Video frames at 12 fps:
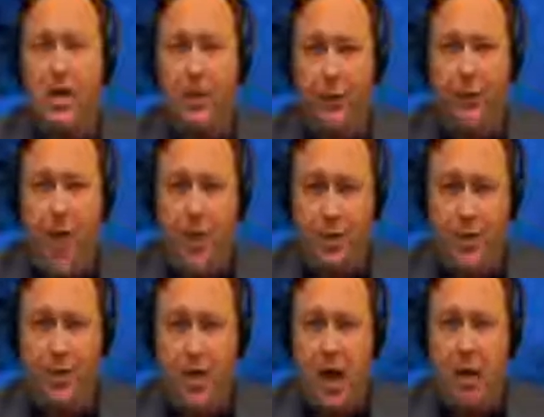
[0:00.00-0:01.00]
And that's the
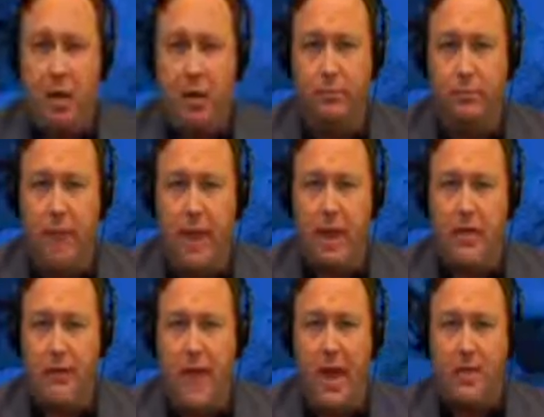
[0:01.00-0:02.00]
fascist color. And that's
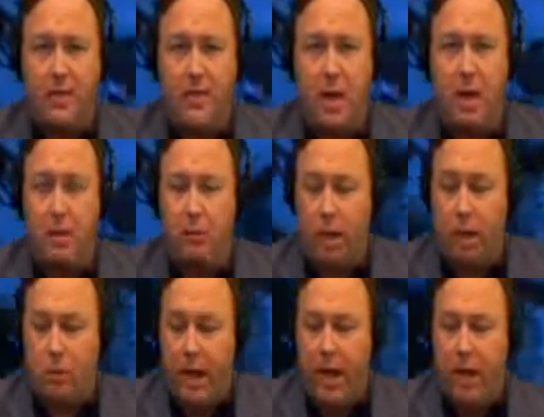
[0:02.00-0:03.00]
the fascist color,
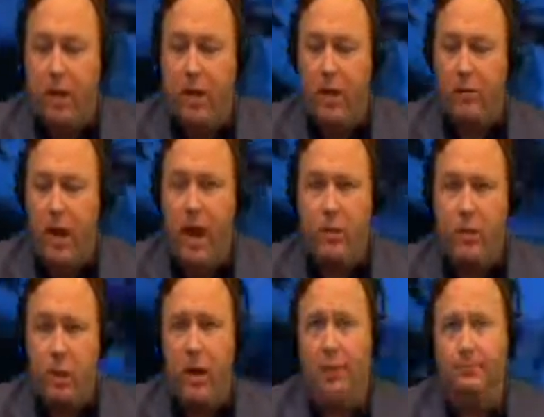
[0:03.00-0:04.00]
red, black,
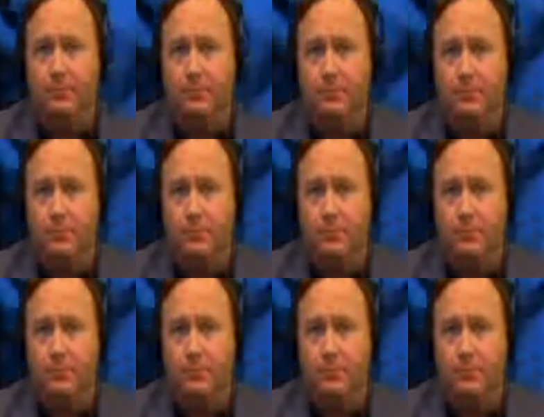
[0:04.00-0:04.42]
and white.